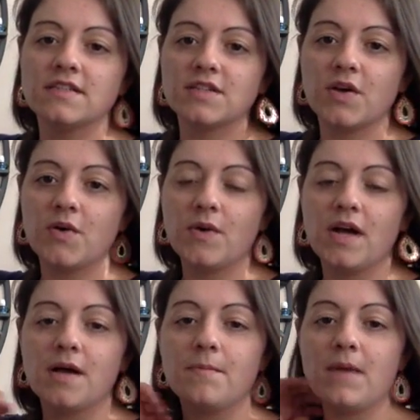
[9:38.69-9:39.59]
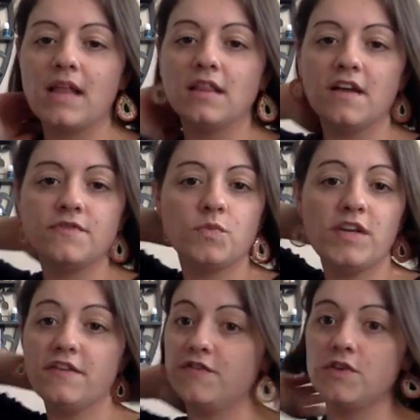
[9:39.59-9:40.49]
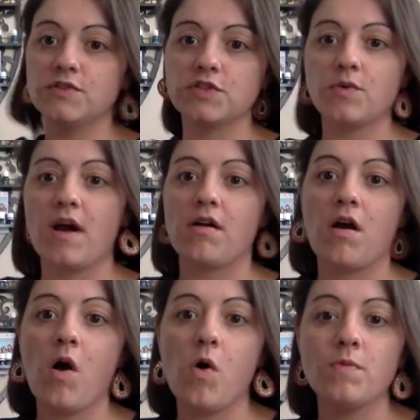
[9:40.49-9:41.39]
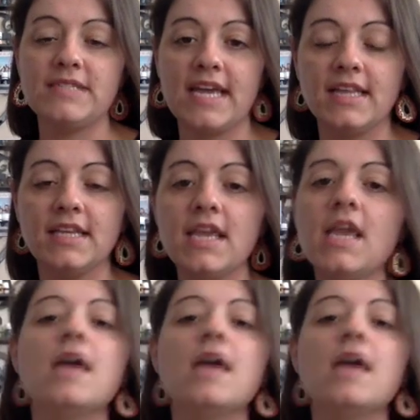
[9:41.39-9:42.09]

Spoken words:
So we diffuse throughout our home daily.